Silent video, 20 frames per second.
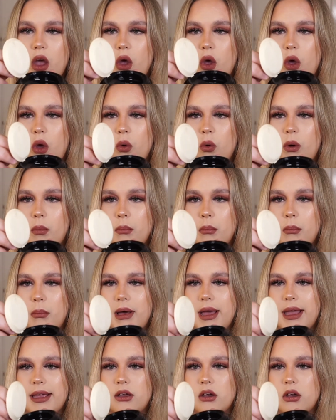Oh
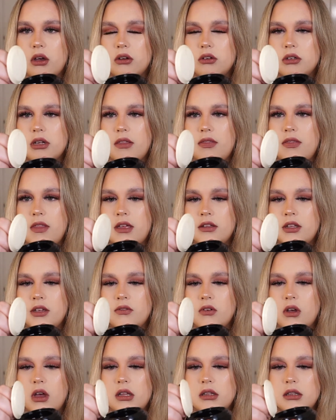my god. And then
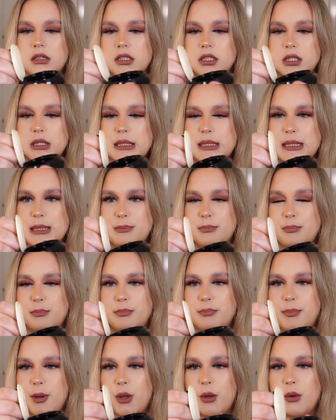you've got a little
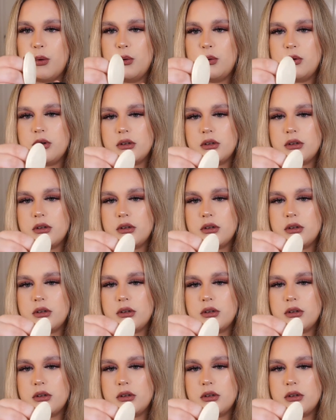spoon.